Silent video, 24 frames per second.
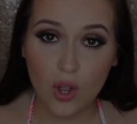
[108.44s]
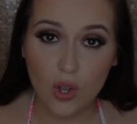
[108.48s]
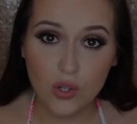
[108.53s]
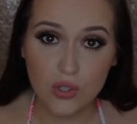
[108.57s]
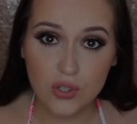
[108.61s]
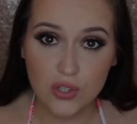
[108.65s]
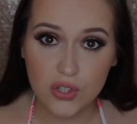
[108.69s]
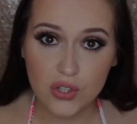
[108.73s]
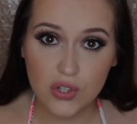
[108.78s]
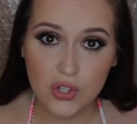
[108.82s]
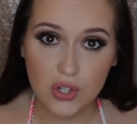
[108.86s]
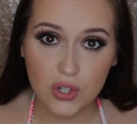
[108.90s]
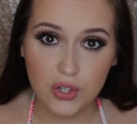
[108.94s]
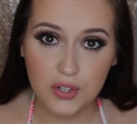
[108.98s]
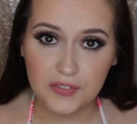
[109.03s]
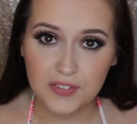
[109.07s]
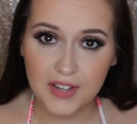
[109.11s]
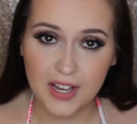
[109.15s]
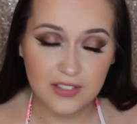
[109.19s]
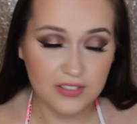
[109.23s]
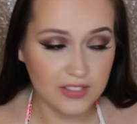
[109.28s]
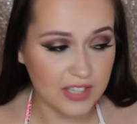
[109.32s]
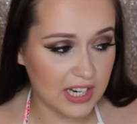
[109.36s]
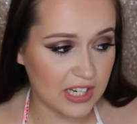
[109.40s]
on to
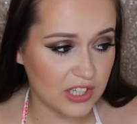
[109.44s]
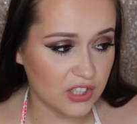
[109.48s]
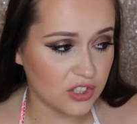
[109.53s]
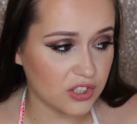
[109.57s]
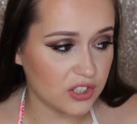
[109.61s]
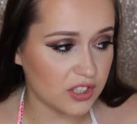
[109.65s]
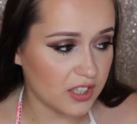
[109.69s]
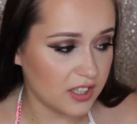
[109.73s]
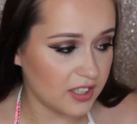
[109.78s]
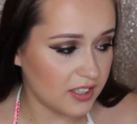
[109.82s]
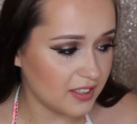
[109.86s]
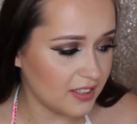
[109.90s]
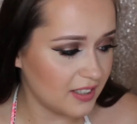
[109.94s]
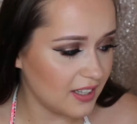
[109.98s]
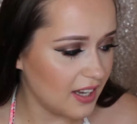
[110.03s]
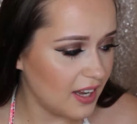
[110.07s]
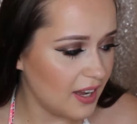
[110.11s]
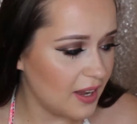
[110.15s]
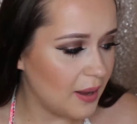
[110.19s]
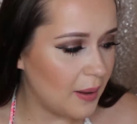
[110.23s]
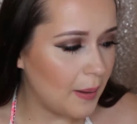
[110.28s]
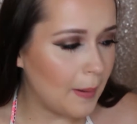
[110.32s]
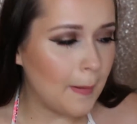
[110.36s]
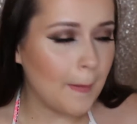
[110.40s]
foundation.
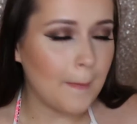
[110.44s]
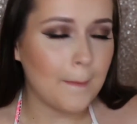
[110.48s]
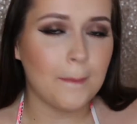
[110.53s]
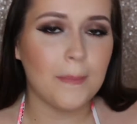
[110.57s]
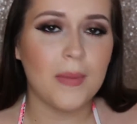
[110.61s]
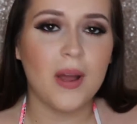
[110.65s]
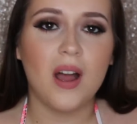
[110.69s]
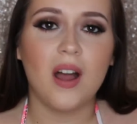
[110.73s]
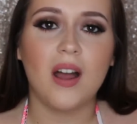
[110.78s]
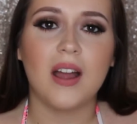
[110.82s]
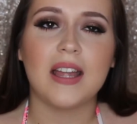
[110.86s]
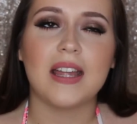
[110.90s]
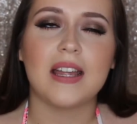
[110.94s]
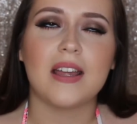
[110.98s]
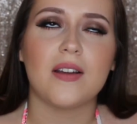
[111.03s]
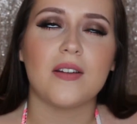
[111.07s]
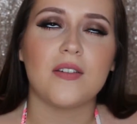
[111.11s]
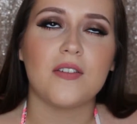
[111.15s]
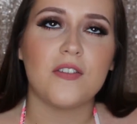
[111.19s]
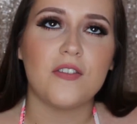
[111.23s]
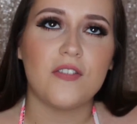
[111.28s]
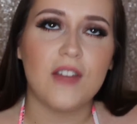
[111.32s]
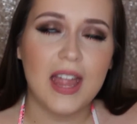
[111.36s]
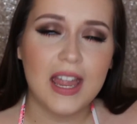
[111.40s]
My
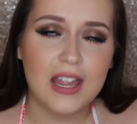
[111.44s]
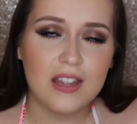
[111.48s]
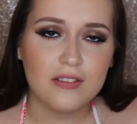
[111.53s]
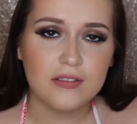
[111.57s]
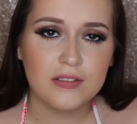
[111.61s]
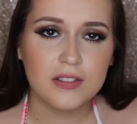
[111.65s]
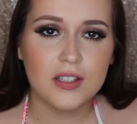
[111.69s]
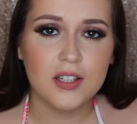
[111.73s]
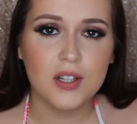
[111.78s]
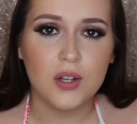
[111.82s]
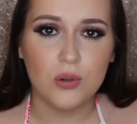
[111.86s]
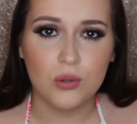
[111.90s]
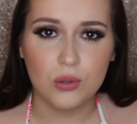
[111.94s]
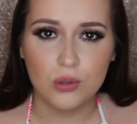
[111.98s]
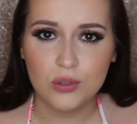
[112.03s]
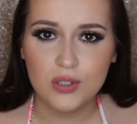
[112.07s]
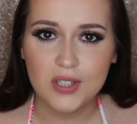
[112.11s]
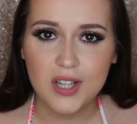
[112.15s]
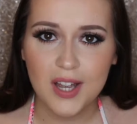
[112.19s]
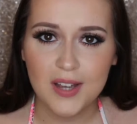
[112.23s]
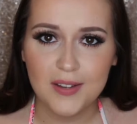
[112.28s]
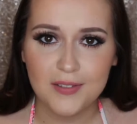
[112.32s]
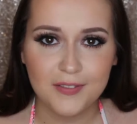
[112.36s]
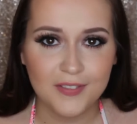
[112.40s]
favourite
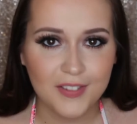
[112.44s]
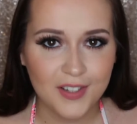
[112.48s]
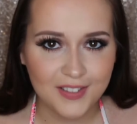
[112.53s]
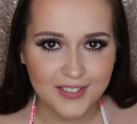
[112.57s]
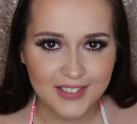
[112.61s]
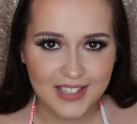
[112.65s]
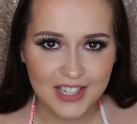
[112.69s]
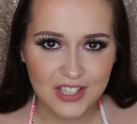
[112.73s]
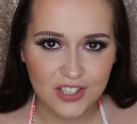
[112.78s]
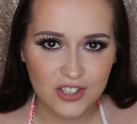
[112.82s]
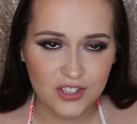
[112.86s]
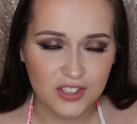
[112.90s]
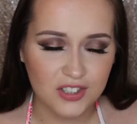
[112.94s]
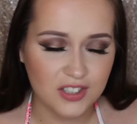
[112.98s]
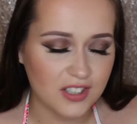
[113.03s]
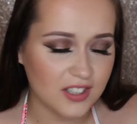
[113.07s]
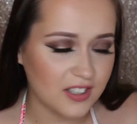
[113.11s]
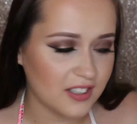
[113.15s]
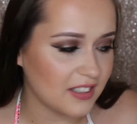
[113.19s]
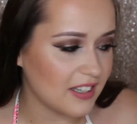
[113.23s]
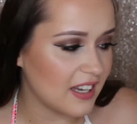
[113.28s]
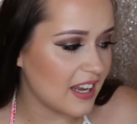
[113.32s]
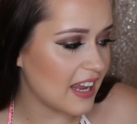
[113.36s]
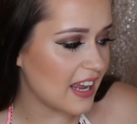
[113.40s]
all-time
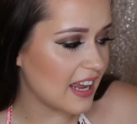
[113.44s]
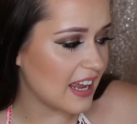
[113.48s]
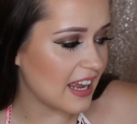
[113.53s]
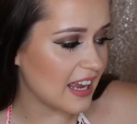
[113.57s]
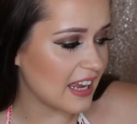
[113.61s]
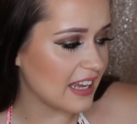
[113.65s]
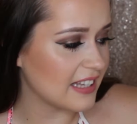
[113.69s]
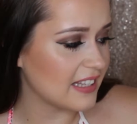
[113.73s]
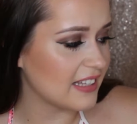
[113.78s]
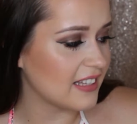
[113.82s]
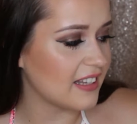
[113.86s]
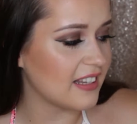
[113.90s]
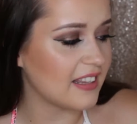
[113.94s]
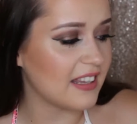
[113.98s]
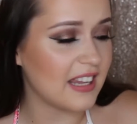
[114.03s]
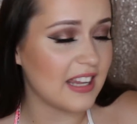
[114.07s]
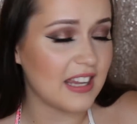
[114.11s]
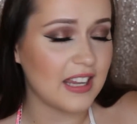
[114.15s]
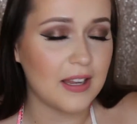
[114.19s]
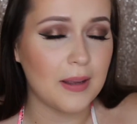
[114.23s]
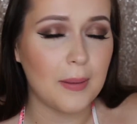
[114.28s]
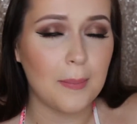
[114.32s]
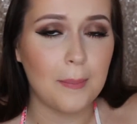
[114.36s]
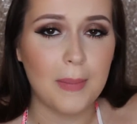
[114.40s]
foundation is
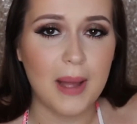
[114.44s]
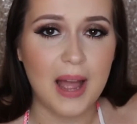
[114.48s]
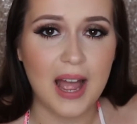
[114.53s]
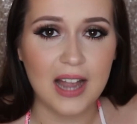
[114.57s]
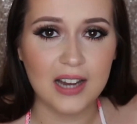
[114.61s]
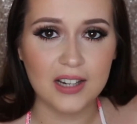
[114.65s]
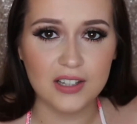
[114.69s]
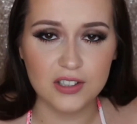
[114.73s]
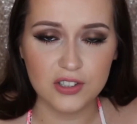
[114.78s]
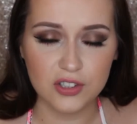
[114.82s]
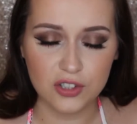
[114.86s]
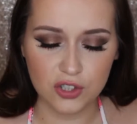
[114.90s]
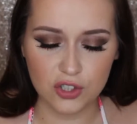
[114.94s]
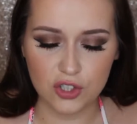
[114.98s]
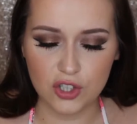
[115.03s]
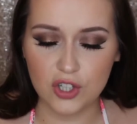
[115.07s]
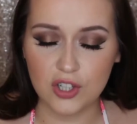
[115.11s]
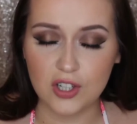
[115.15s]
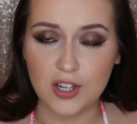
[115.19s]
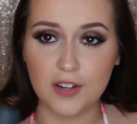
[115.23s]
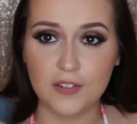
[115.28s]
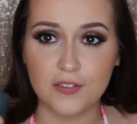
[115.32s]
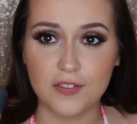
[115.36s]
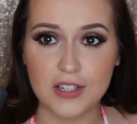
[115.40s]
the MAC
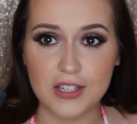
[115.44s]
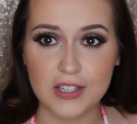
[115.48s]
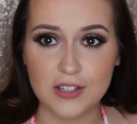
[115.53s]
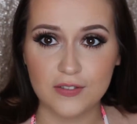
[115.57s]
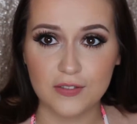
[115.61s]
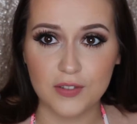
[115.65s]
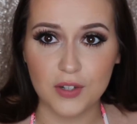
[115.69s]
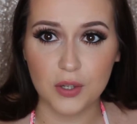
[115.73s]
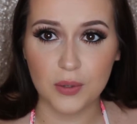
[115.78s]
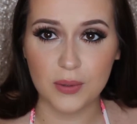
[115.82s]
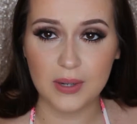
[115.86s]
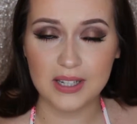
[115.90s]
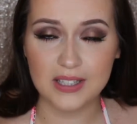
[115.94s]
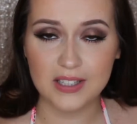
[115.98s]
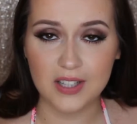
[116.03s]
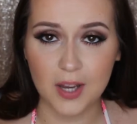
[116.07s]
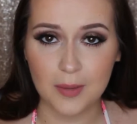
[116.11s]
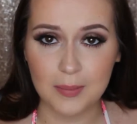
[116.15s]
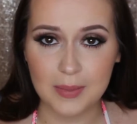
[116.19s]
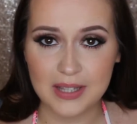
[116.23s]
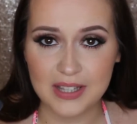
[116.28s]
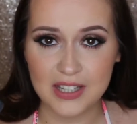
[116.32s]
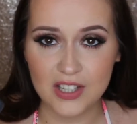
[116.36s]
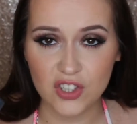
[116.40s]
Studio Fix Fluid.
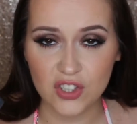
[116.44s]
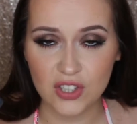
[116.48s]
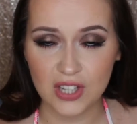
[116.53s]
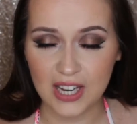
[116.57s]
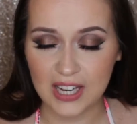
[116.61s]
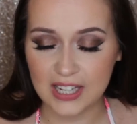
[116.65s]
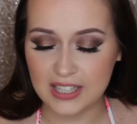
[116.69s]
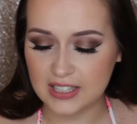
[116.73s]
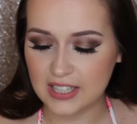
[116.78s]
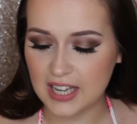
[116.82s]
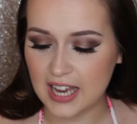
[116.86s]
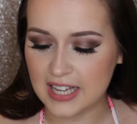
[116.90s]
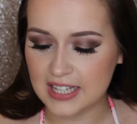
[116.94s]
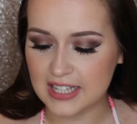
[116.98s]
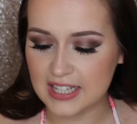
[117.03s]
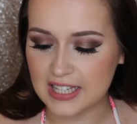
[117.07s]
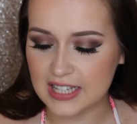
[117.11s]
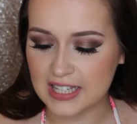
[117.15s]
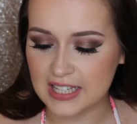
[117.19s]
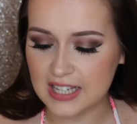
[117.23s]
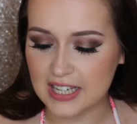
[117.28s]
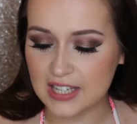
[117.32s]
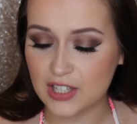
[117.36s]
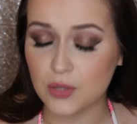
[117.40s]
I'm in the shade
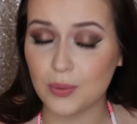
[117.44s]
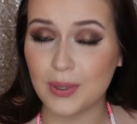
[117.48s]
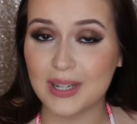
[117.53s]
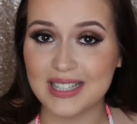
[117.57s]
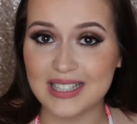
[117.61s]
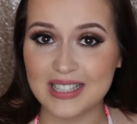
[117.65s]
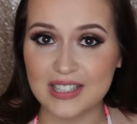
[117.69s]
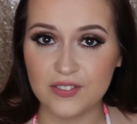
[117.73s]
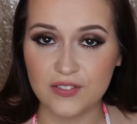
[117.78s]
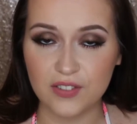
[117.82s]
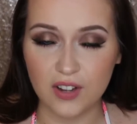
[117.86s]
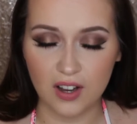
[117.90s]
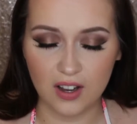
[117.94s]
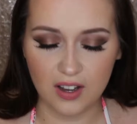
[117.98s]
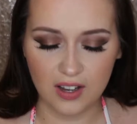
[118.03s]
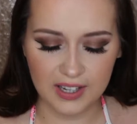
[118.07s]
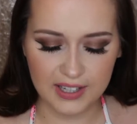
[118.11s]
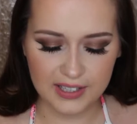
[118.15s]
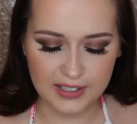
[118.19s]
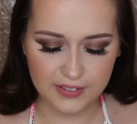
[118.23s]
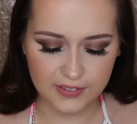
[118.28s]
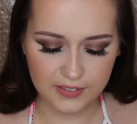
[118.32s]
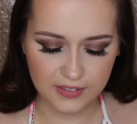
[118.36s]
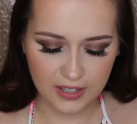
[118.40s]

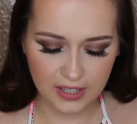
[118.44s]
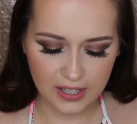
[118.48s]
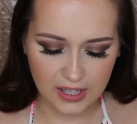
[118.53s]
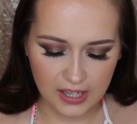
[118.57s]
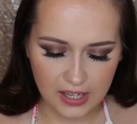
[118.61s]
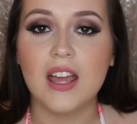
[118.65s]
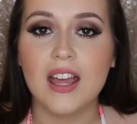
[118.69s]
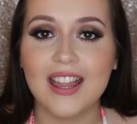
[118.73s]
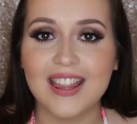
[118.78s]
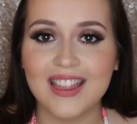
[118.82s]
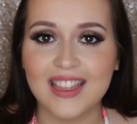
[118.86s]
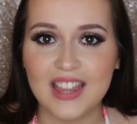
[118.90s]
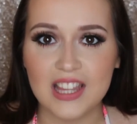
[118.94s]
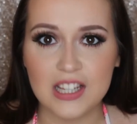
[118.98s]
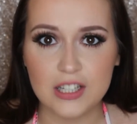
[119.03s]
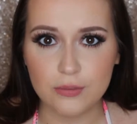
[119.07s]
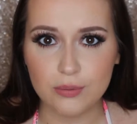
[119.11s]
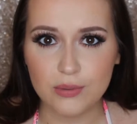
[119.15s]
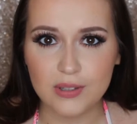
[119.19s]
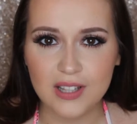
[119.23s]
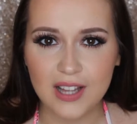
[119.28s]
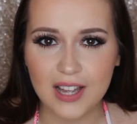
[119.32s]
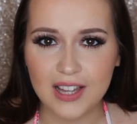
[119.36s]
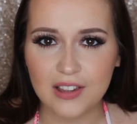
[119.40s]
NC25. This
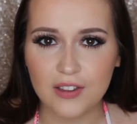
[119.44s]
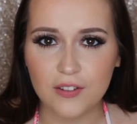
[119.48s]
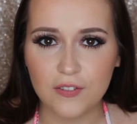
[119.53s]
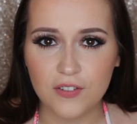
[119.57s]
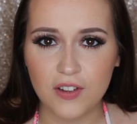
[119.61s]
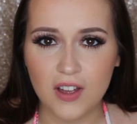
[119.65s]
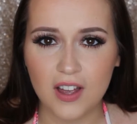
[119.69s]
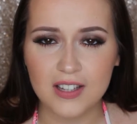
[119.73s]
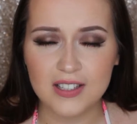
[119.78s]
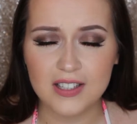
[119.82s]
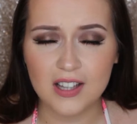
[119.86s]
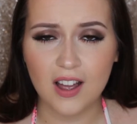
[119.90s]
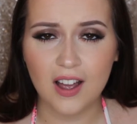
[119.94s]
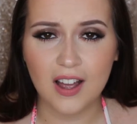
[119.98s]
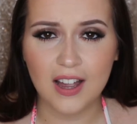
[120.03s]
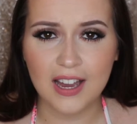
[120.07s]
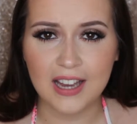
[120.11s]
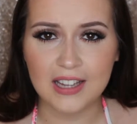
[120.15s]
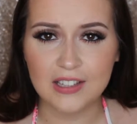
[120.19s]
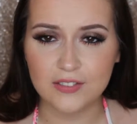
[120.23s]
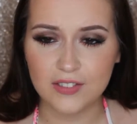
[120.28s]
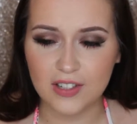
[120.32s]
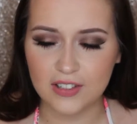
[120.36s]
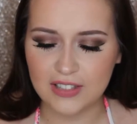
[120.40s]
was like the first
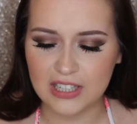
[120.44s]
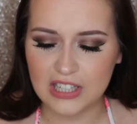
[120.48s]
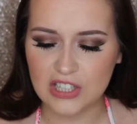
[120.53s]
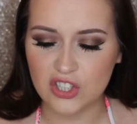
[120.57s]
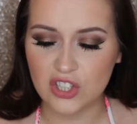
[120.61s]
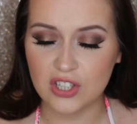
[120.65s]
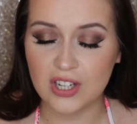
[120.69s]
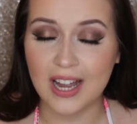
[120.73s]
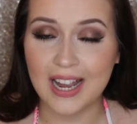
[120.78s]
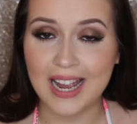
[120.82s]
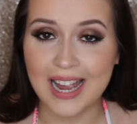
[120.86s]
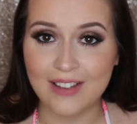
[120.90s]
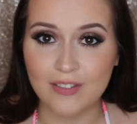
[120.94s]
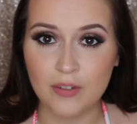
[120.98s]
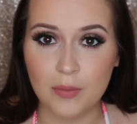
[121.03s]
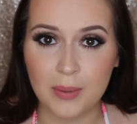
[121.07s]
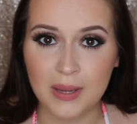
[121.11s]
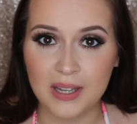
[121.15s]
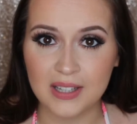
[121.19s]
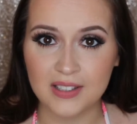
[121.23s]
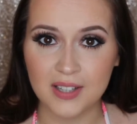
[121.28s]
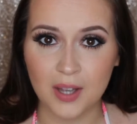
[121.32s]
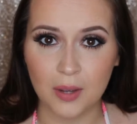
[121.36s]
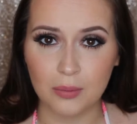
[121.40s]
high-end foundation I ever
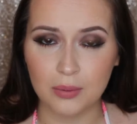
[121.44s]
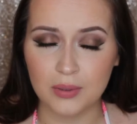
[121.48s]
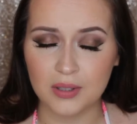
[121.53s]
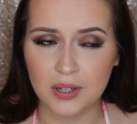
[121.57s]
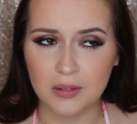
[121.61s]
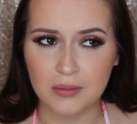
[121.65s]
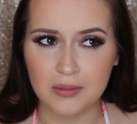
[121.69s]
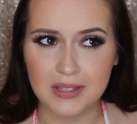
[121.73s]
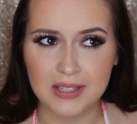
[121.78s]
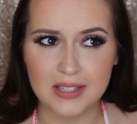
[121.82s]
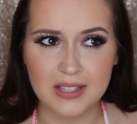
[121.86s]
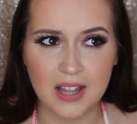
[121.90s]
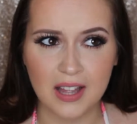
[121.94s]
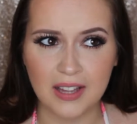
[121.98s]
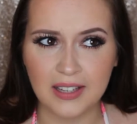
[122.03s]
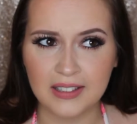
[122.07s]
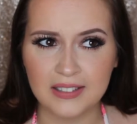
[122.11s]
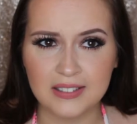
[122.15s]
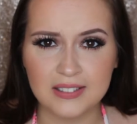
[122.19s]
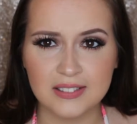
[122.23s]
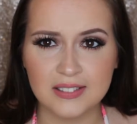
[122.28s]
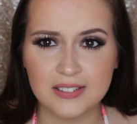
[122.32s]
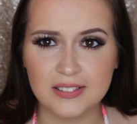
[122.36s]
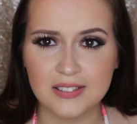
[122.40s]
picked up when I was like